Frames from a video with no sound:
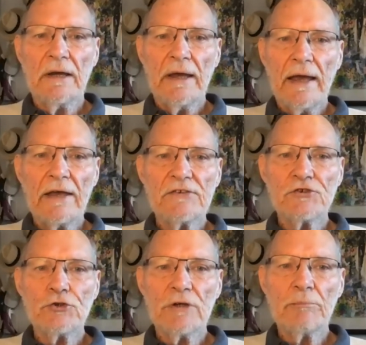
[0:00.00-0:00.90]
as
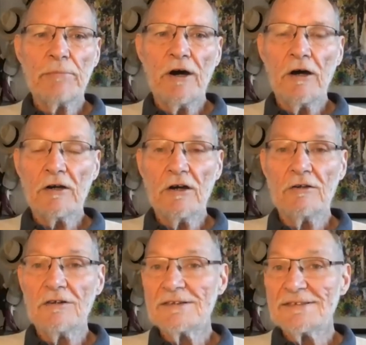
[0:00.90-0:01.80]
you embark
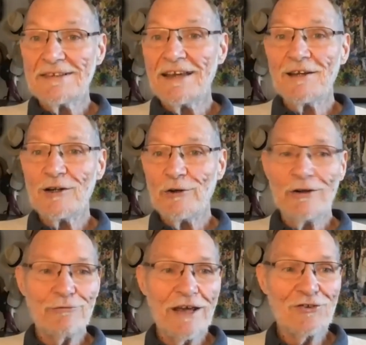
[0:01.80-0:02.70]
on the singular
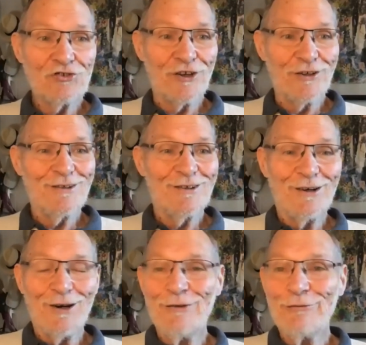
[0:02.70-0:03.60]
adventure
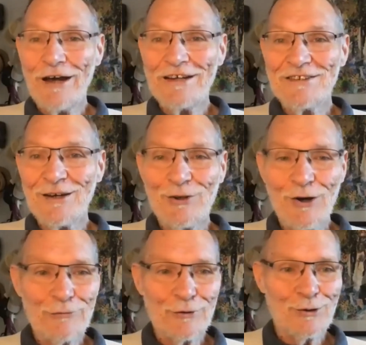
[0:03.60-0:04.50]
of writing a
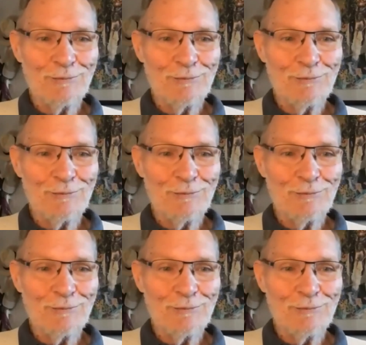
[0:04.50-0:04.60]
novel,